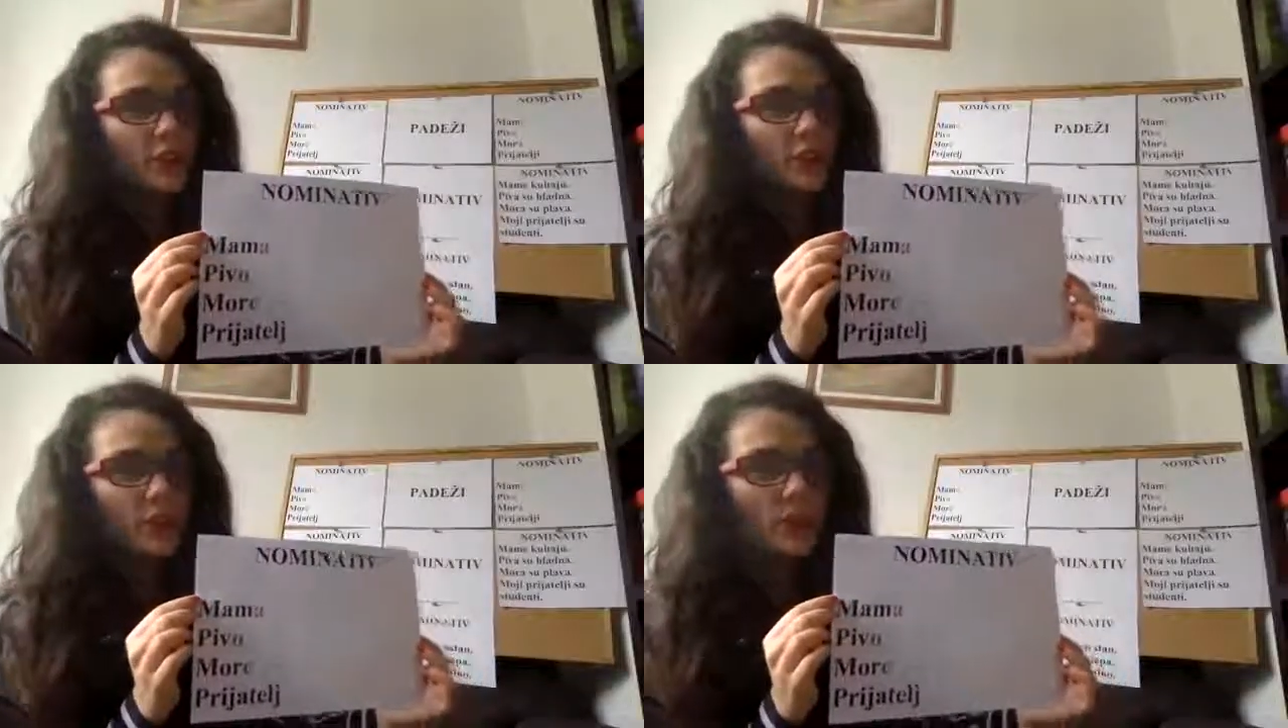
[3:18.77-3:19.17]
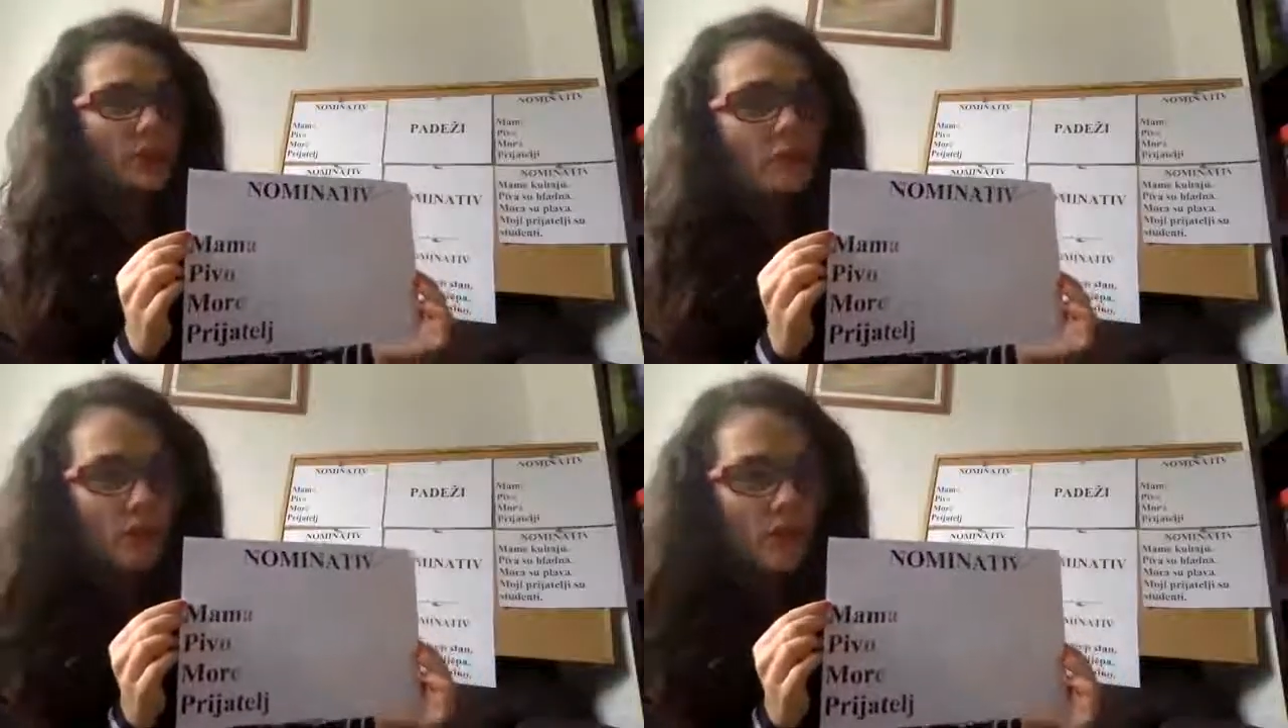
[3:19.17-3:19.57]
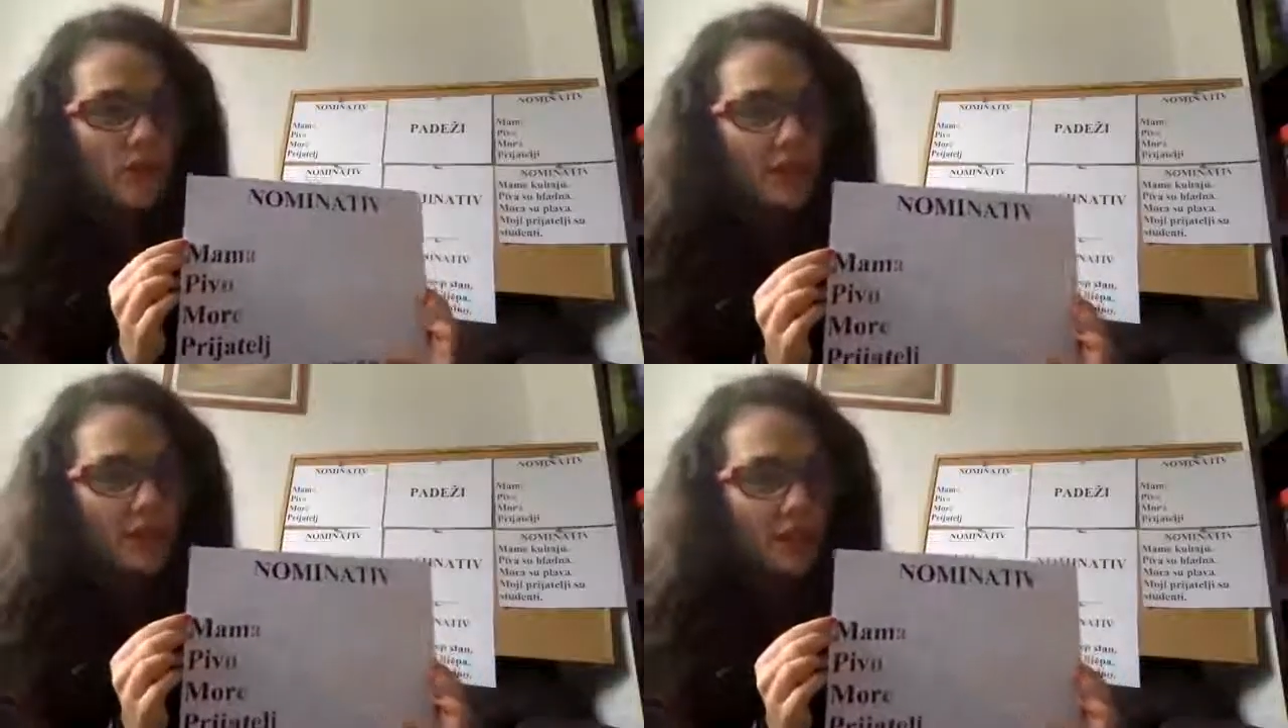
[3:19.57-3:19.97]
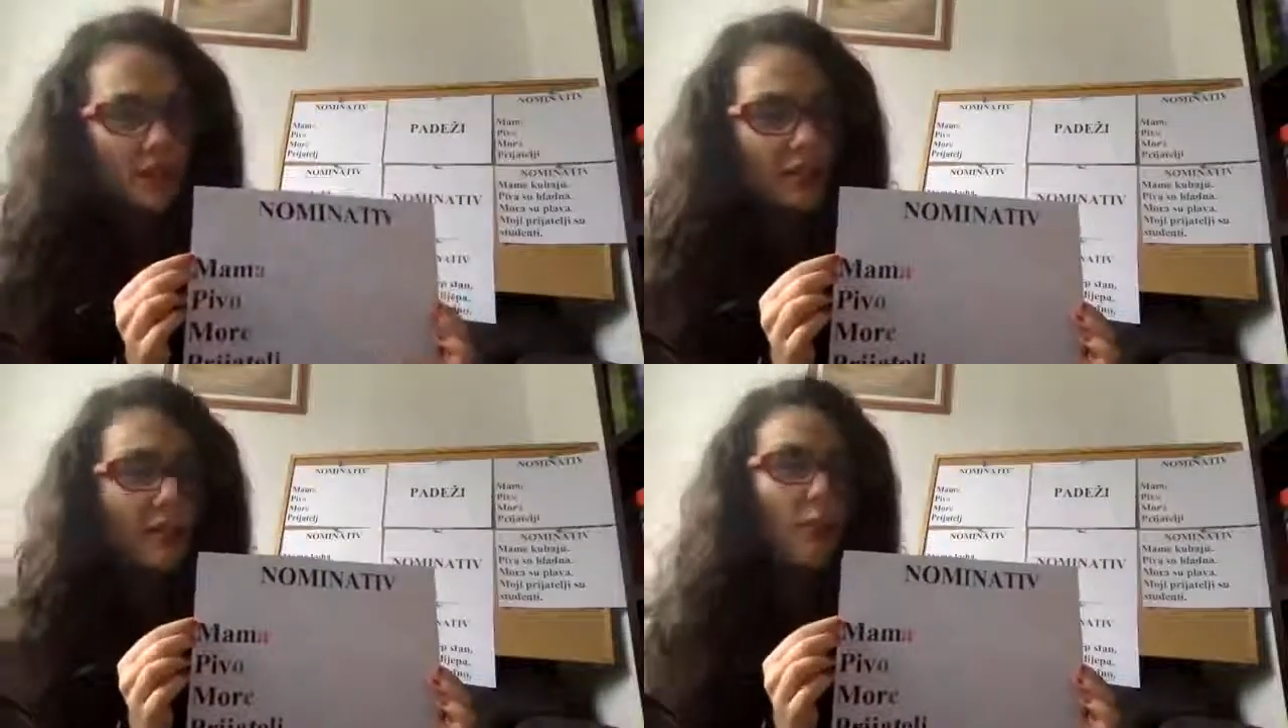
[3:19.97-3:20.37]
to go in too much
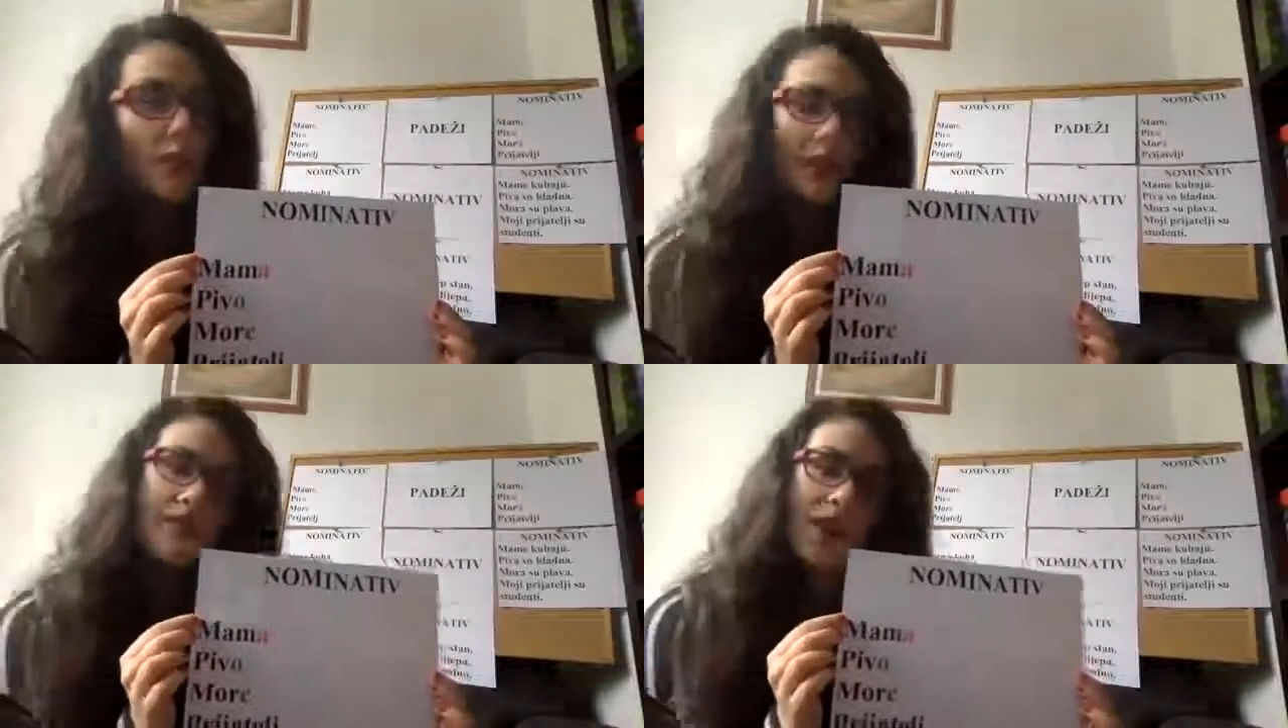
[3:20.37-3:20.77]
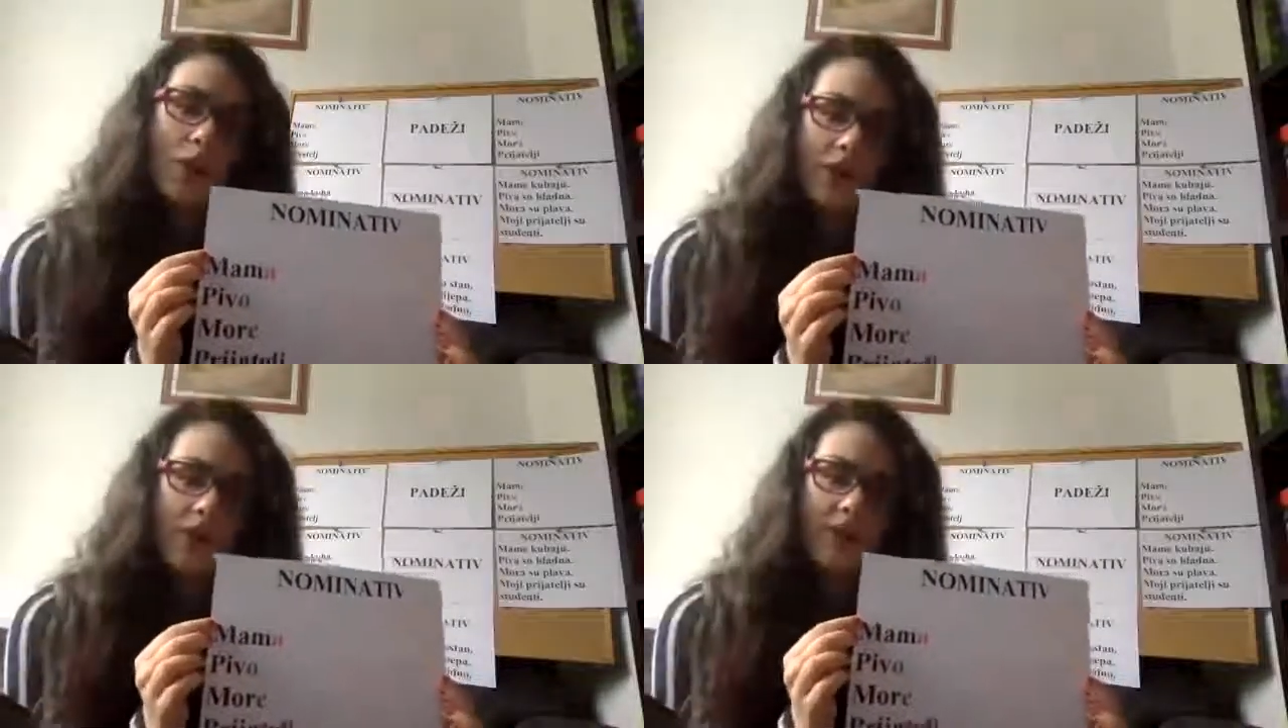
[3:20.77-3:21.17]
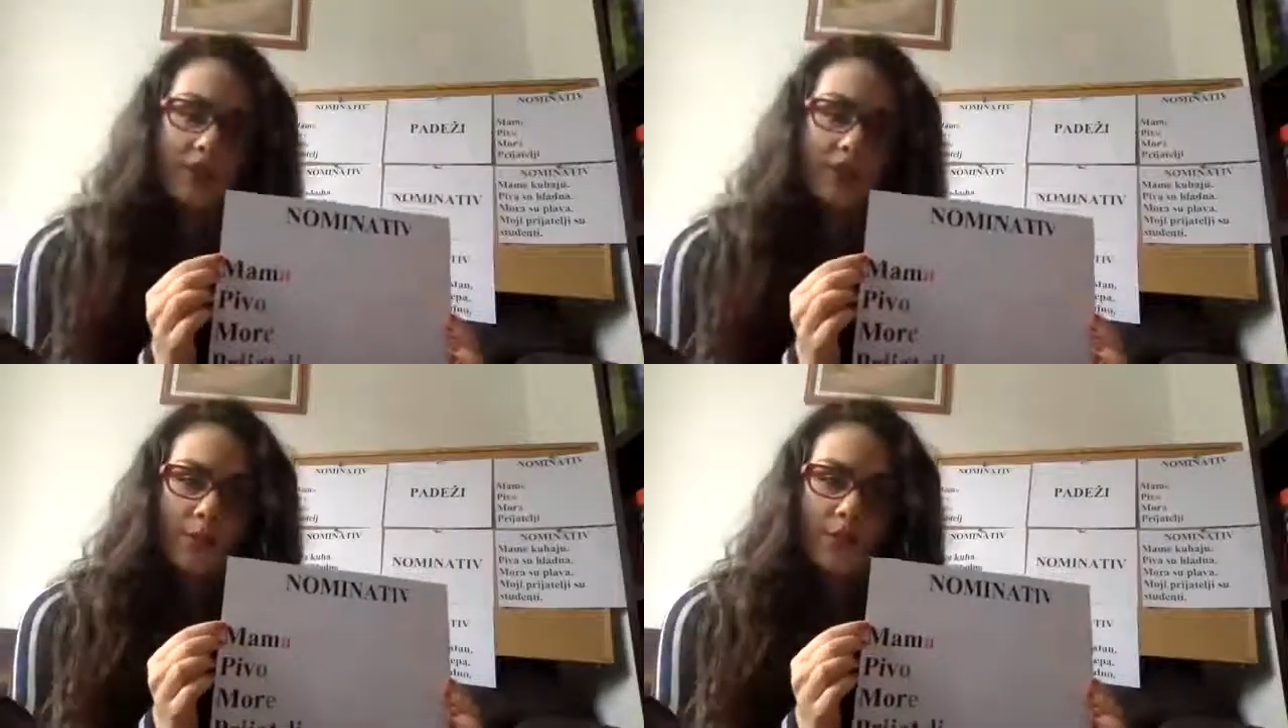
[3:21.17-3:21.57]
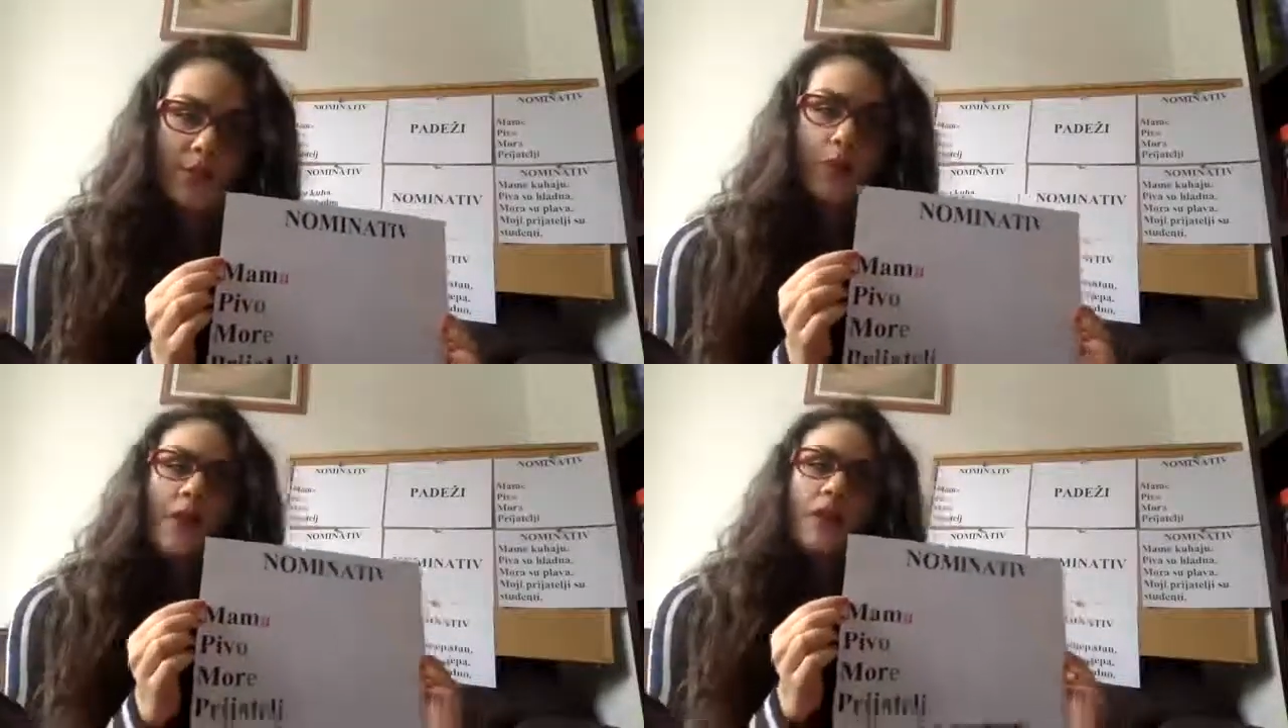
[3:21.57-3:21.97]
detail right now here in this
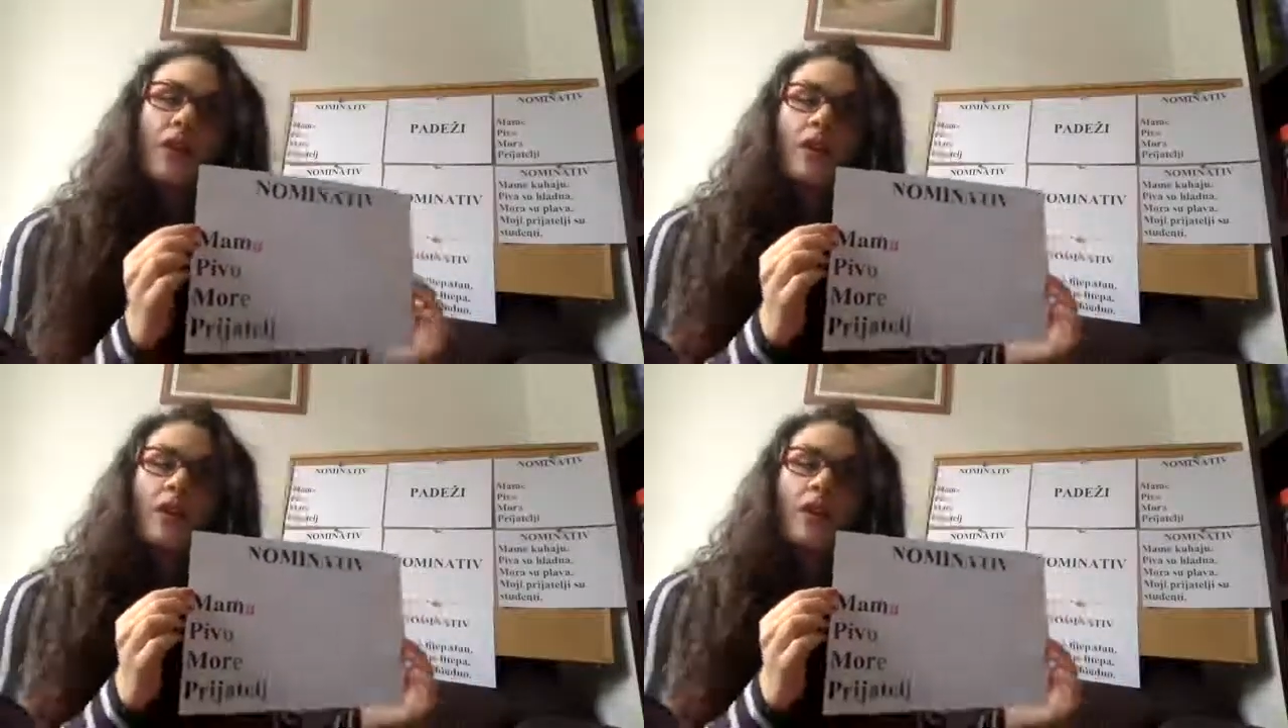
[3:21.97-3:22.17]
video.